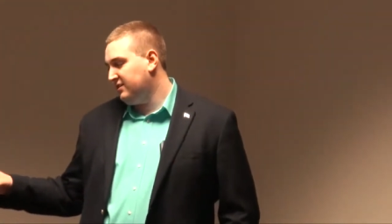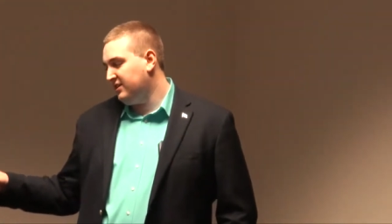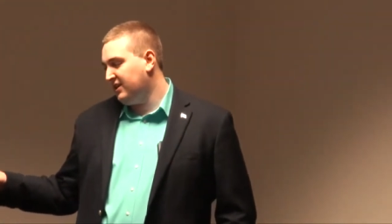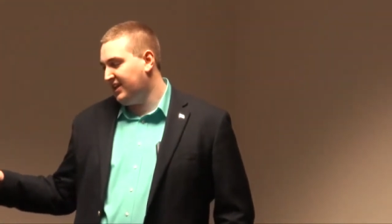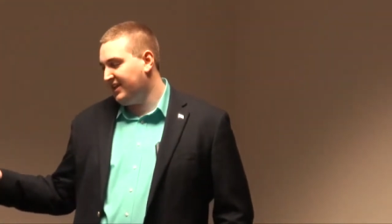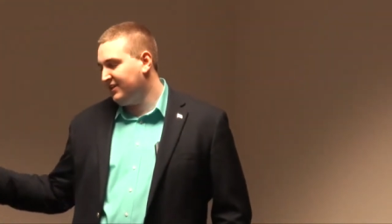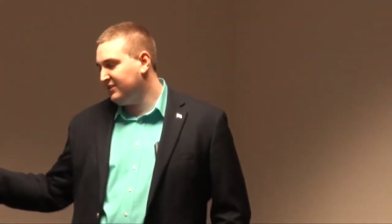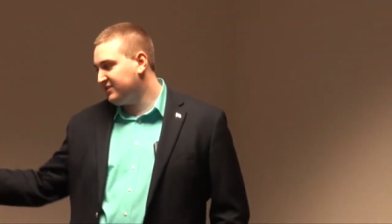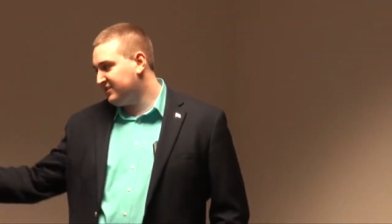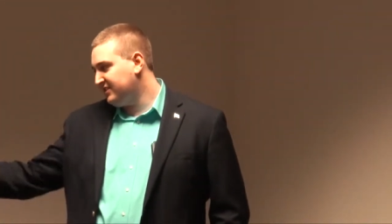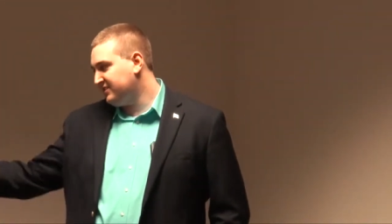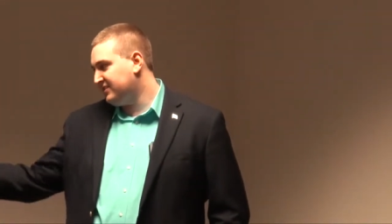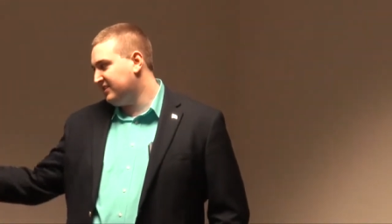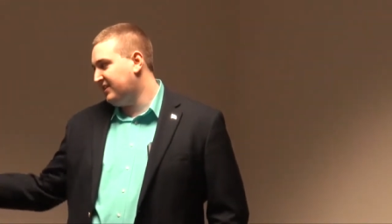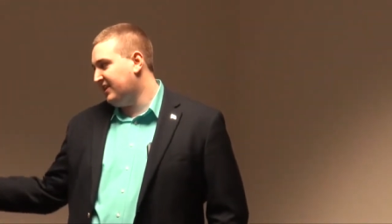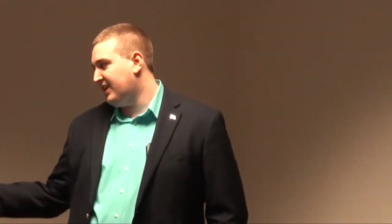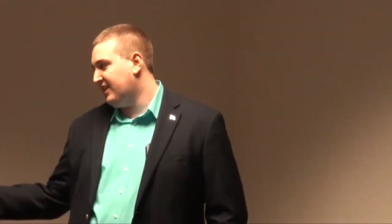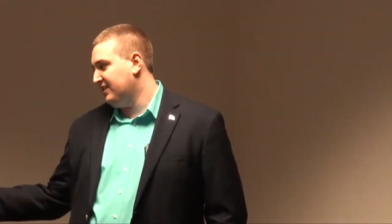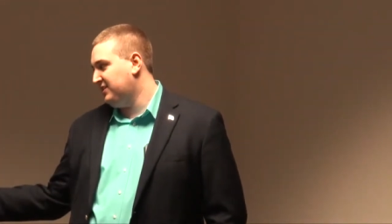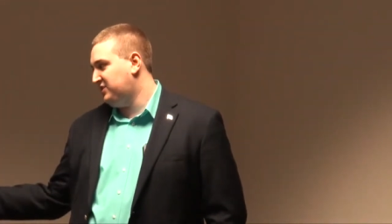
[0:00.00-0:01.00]
I use this
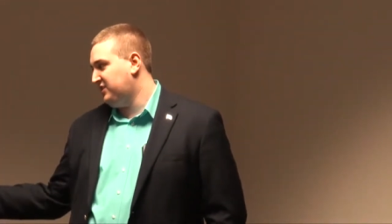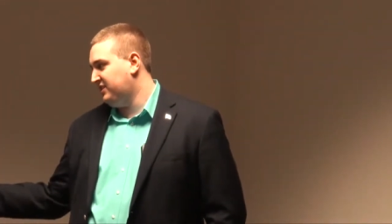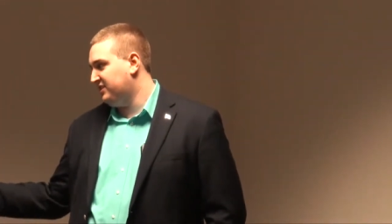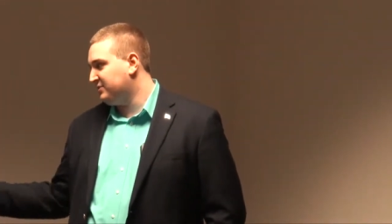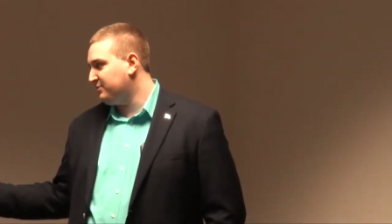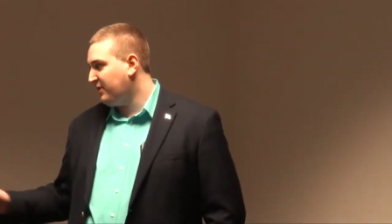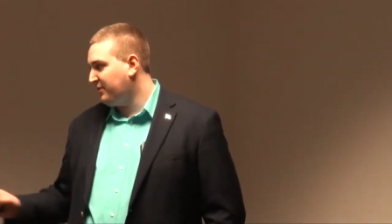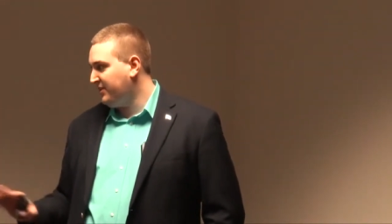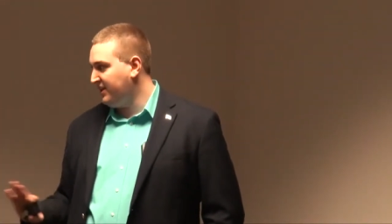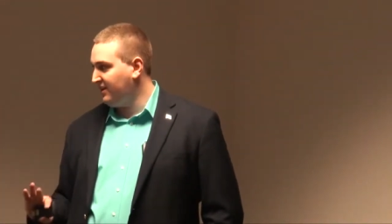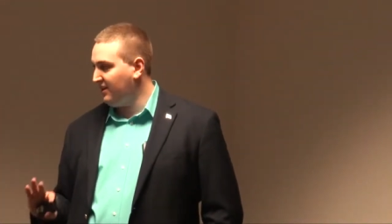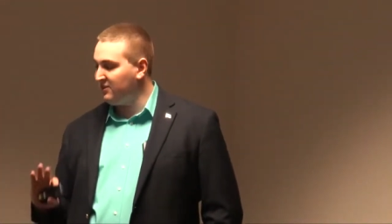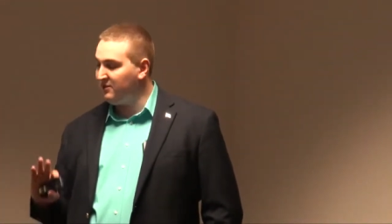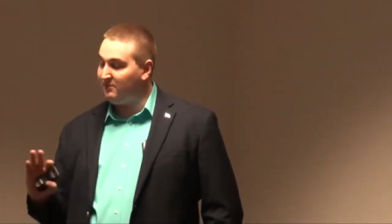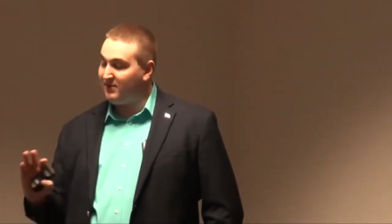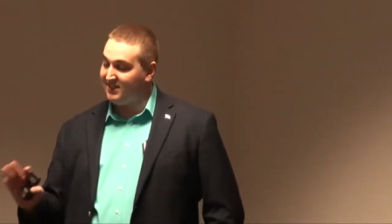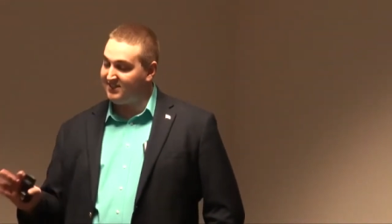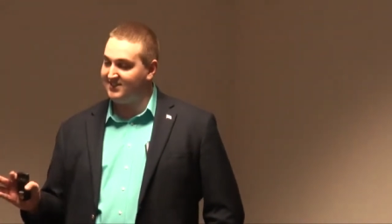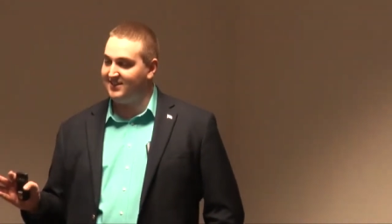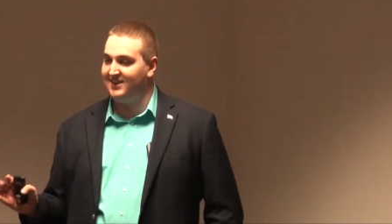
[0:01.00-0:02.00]
analogy, it's maybe not the
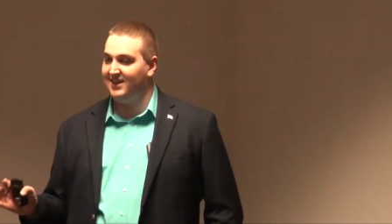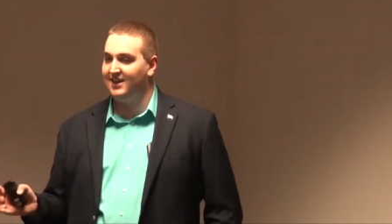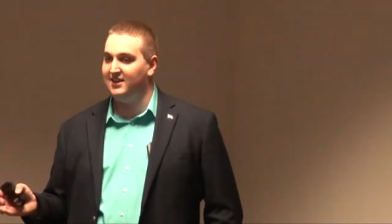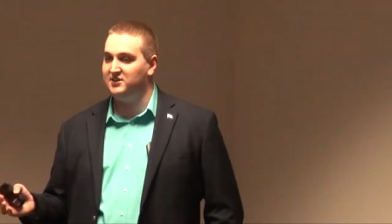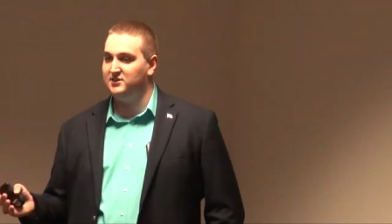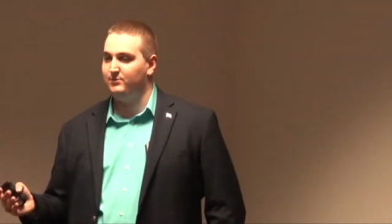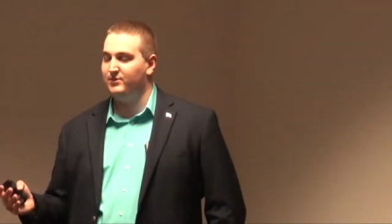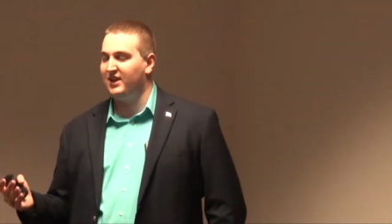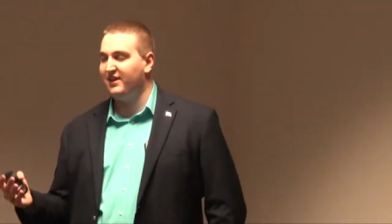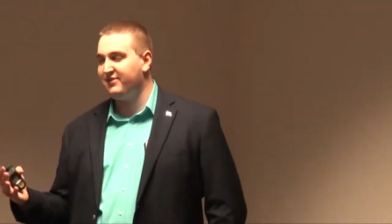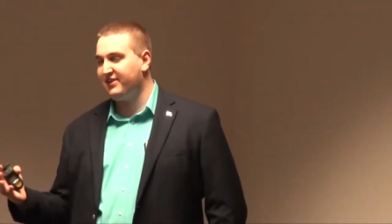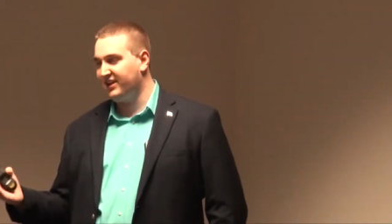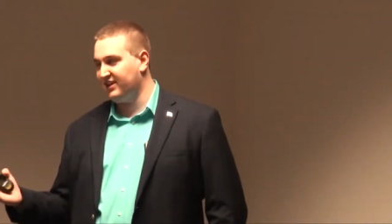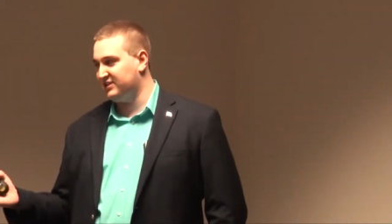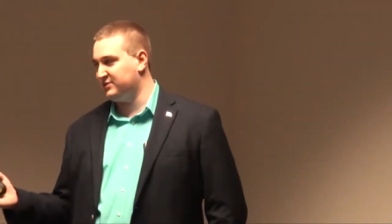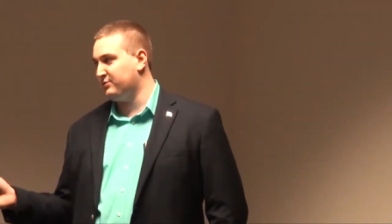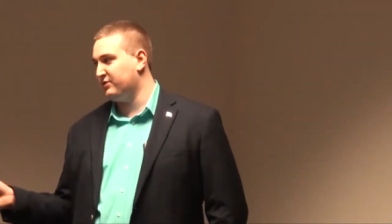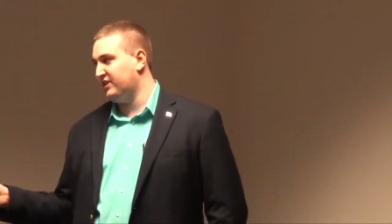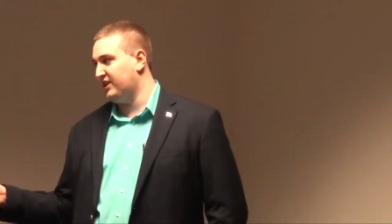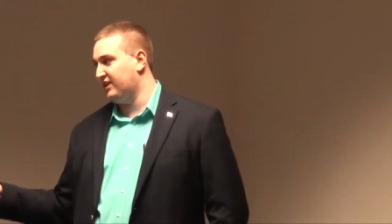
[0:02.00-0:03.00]
best analogy, but I think
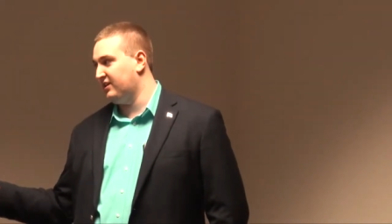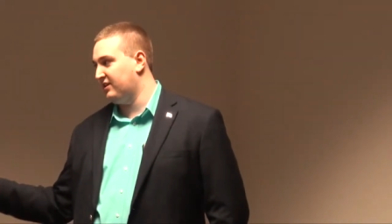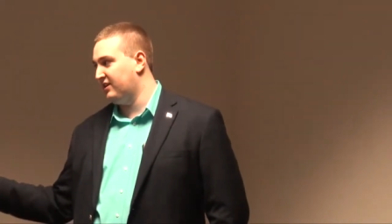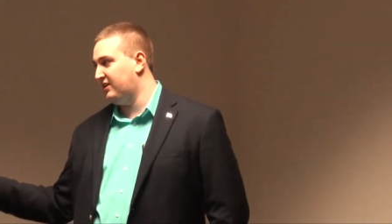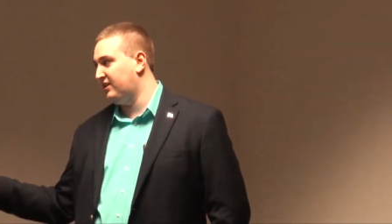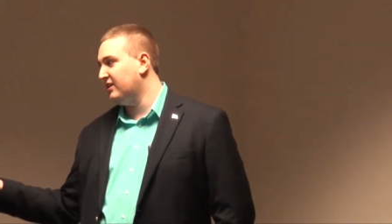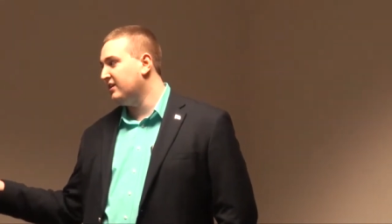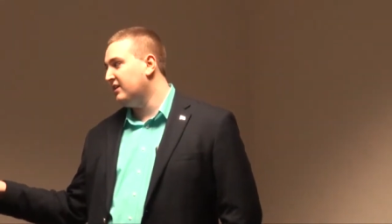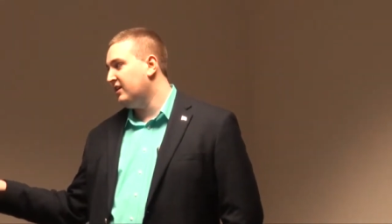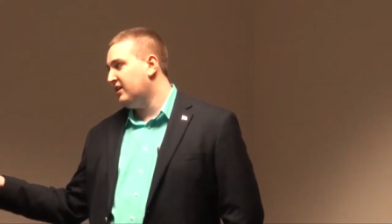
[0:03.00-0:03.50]
it's pretty good.